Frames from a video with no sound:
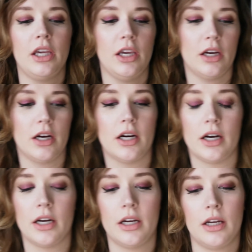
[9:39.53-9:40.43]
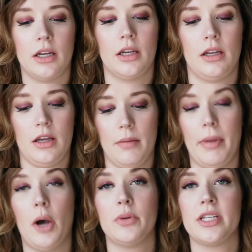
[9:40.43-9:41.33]
here
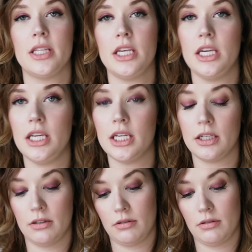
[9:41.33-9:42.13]
about the